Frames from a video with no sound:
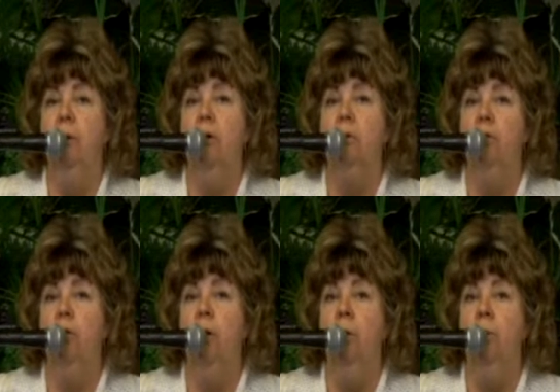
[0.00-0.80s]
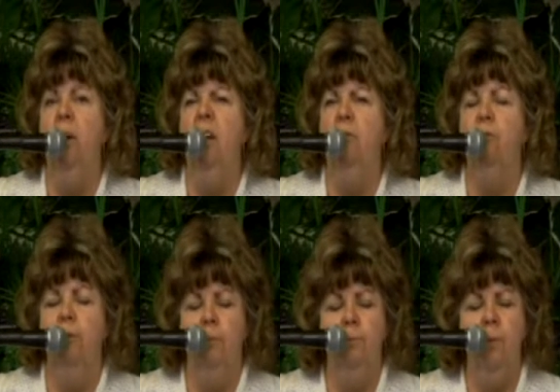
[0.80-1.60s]
because of their unbelief,
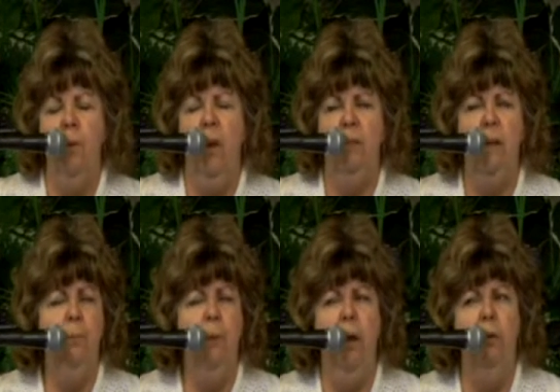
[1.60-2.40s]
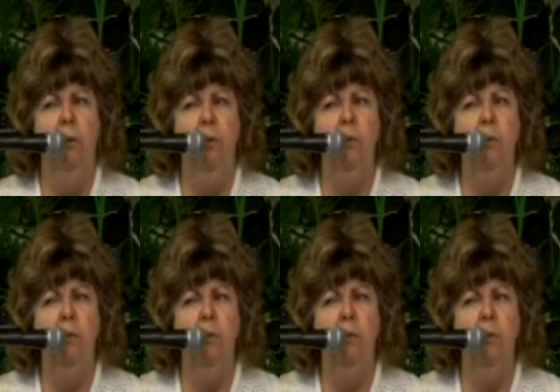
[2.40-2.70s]
except heal a few